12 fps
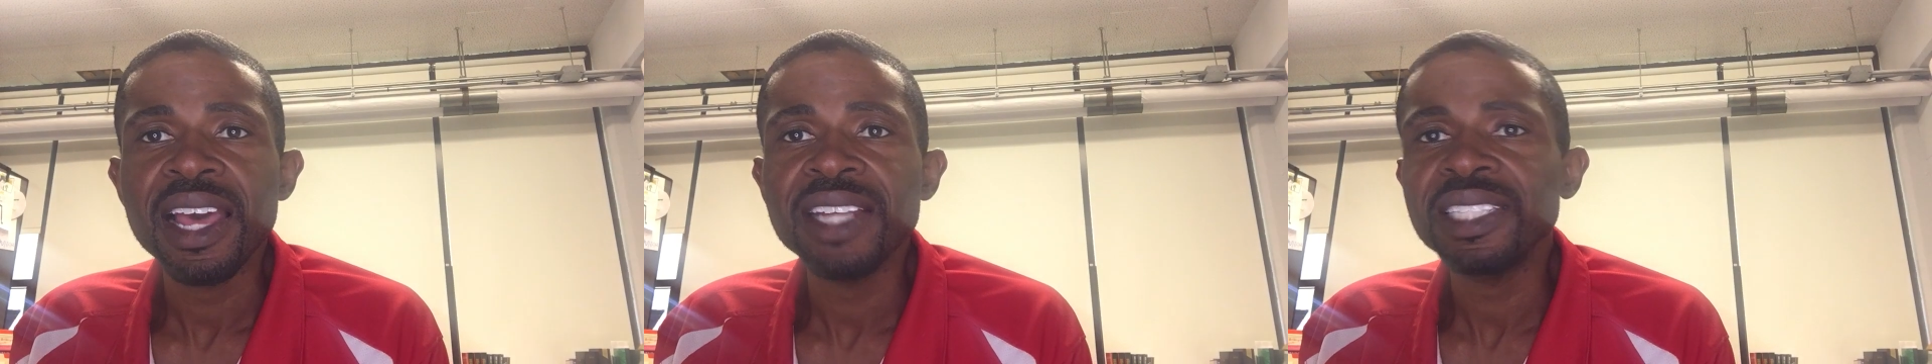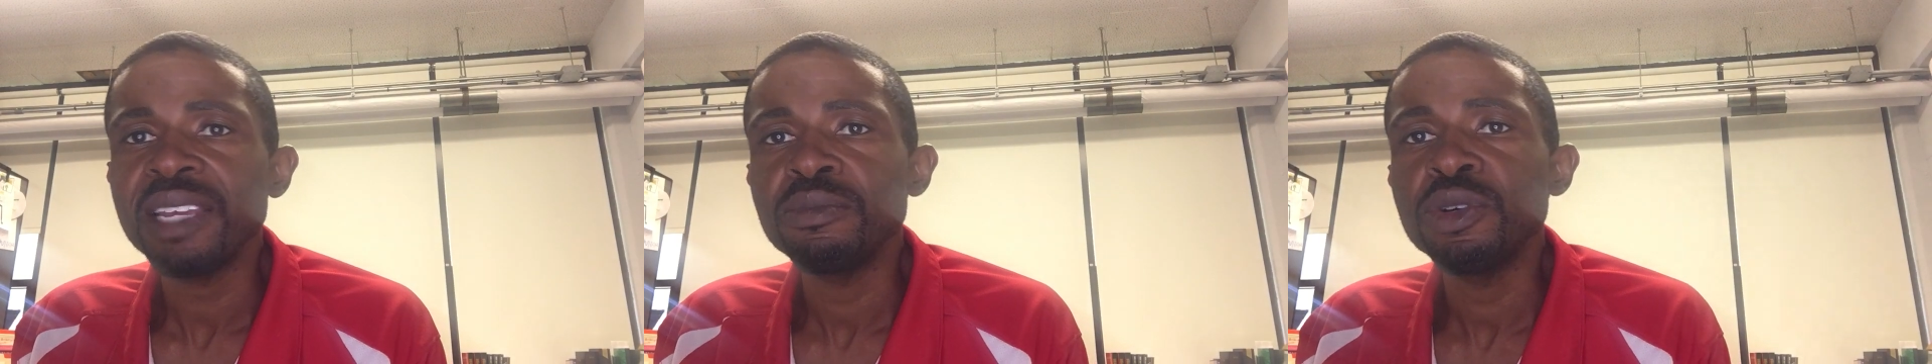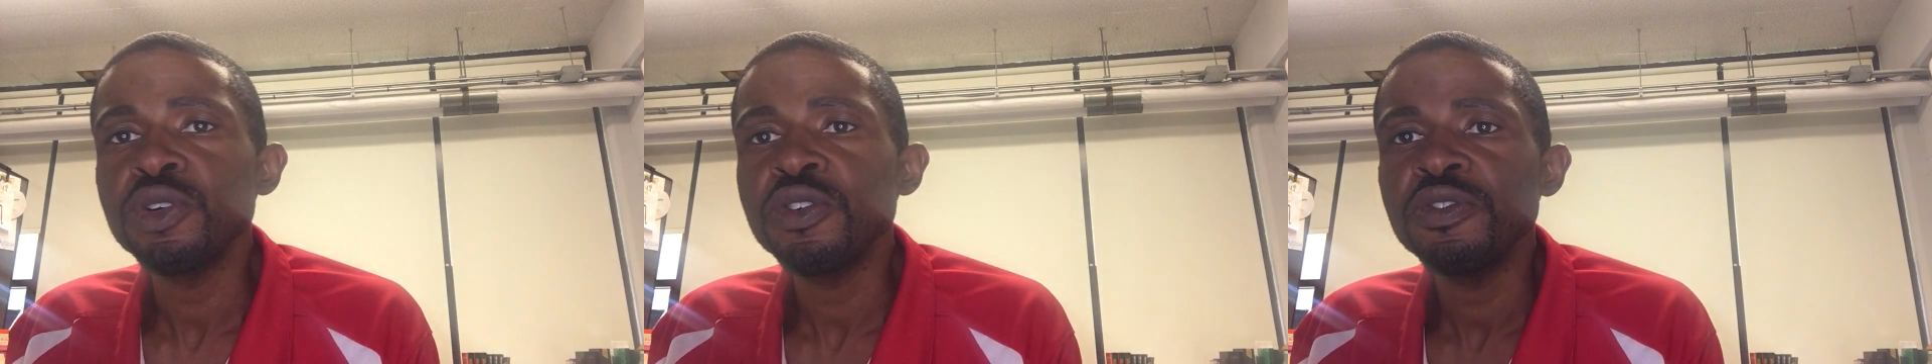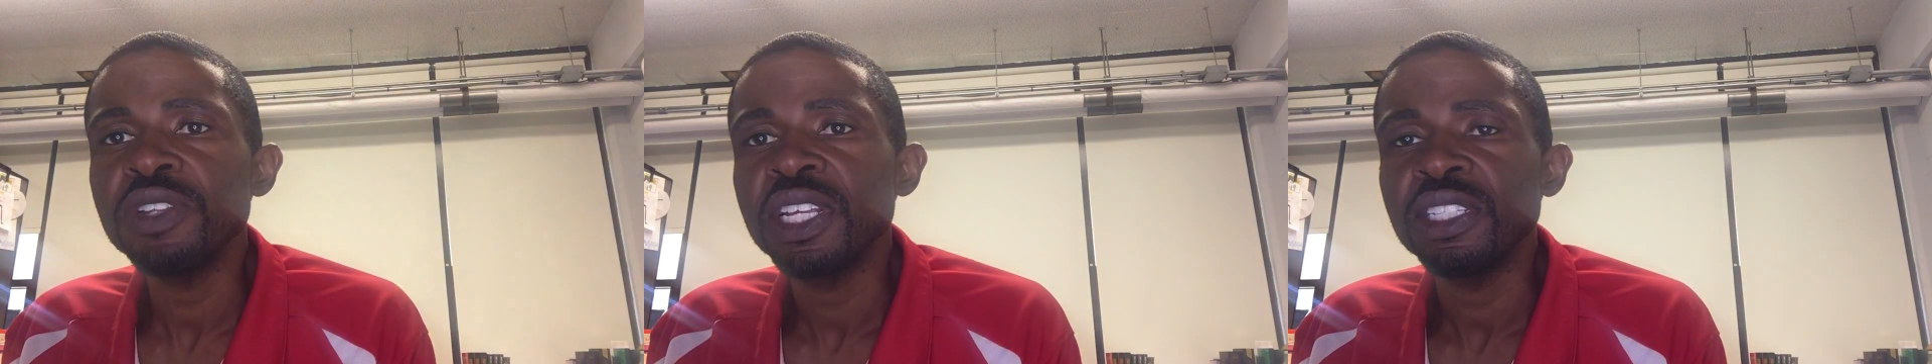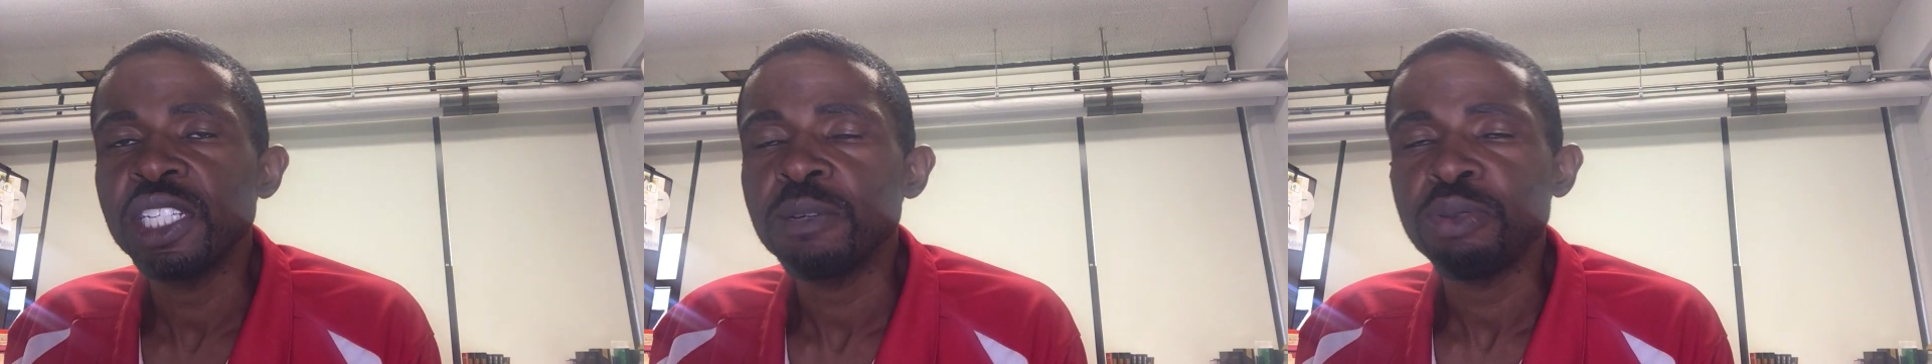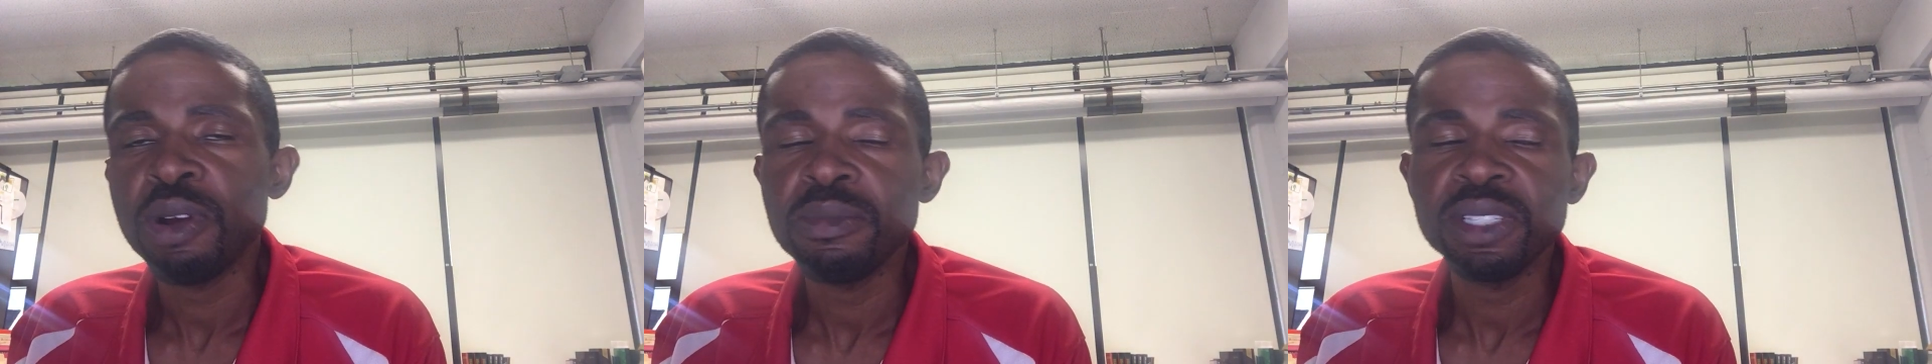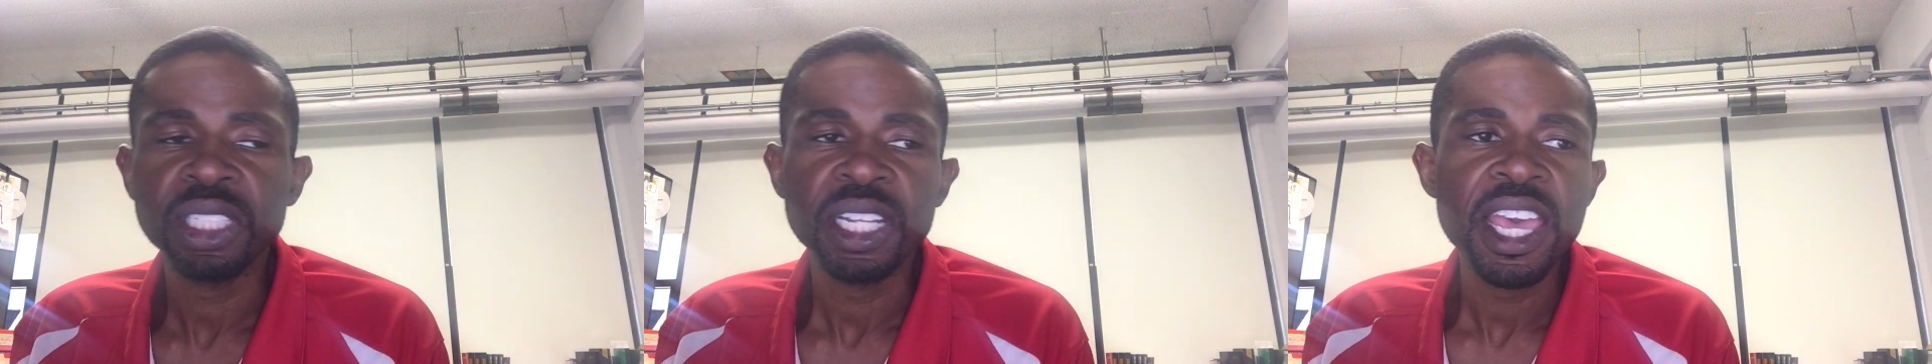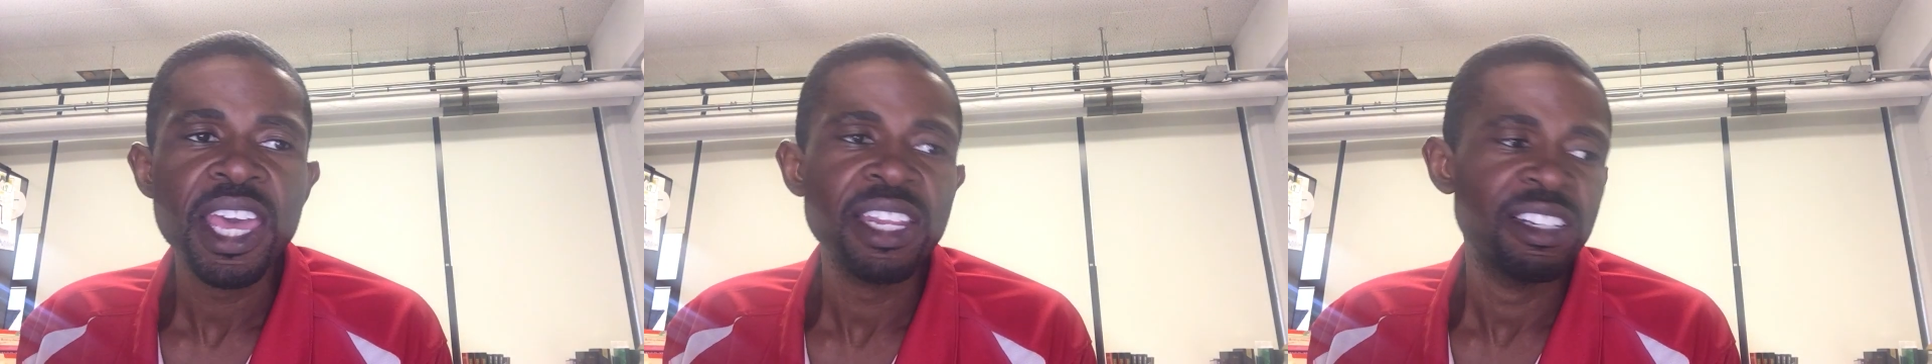as they moved into the promised
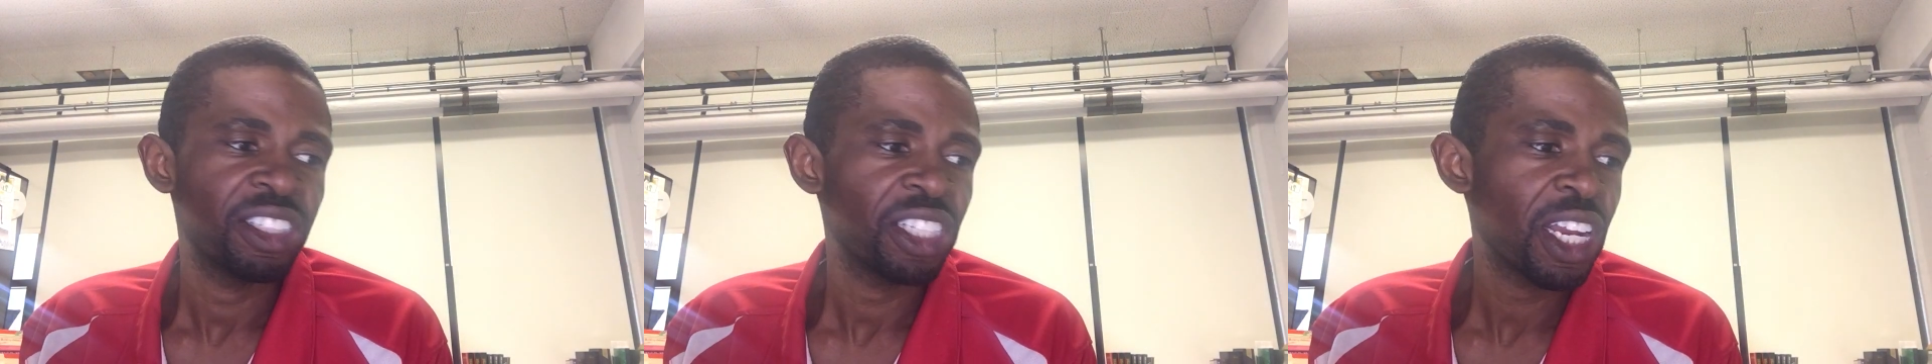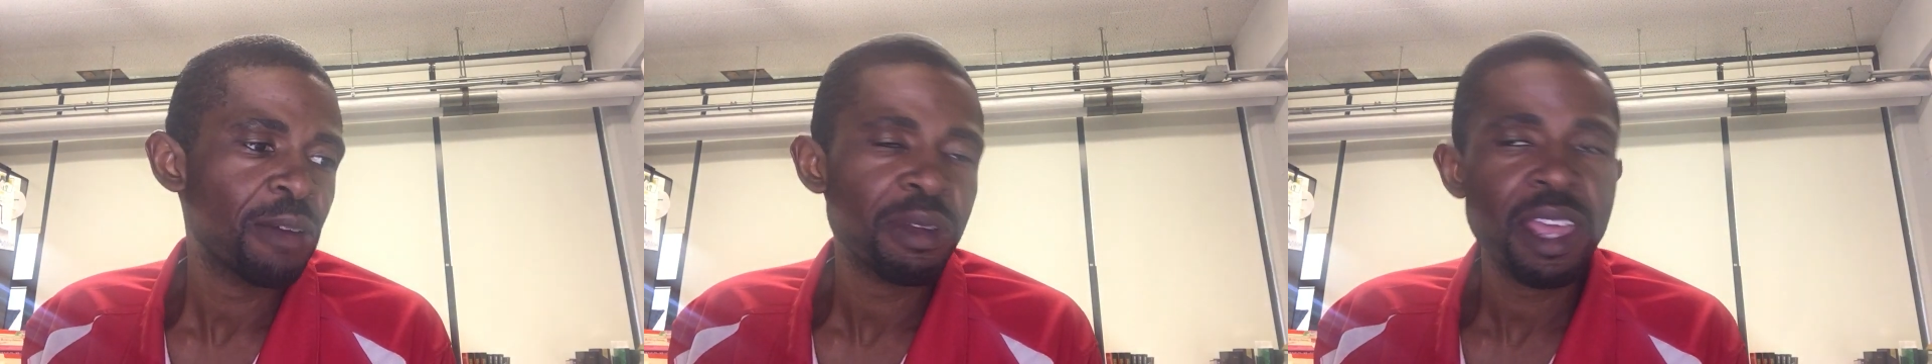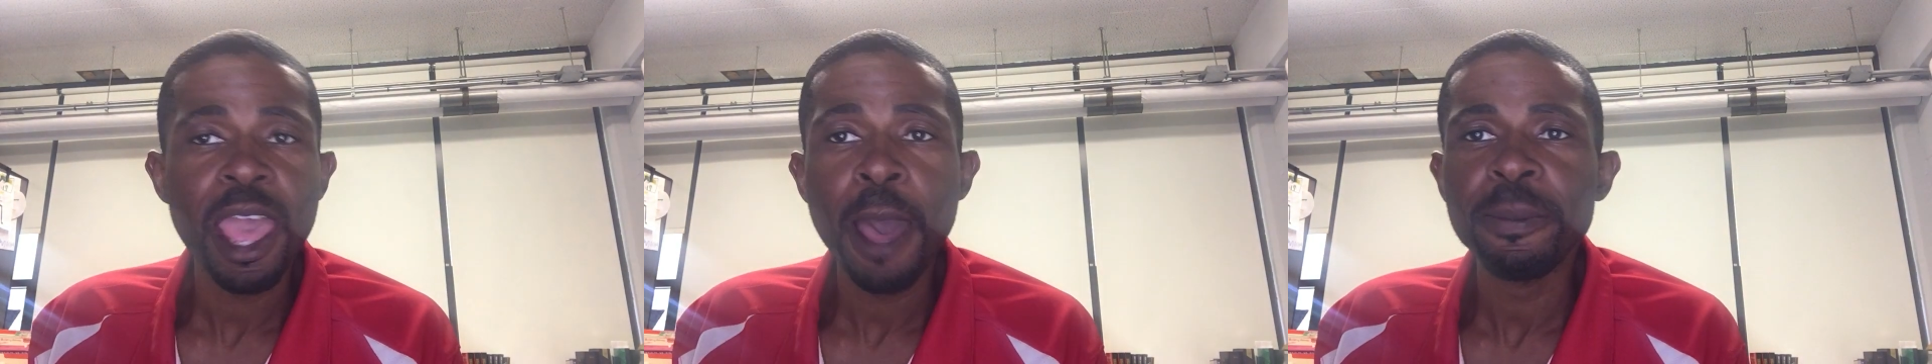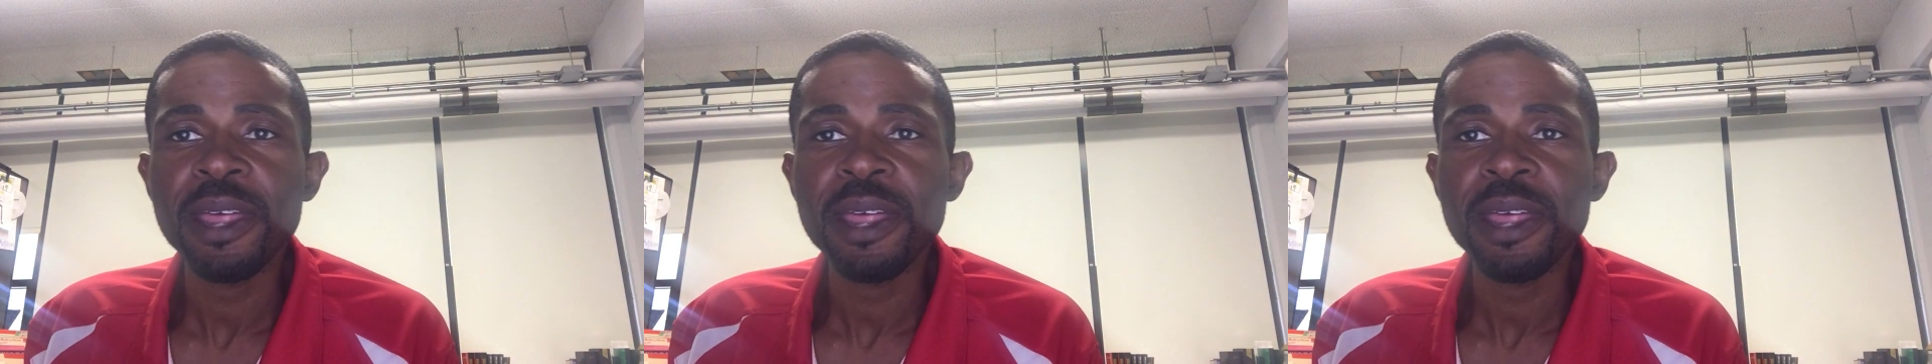land and set up camp,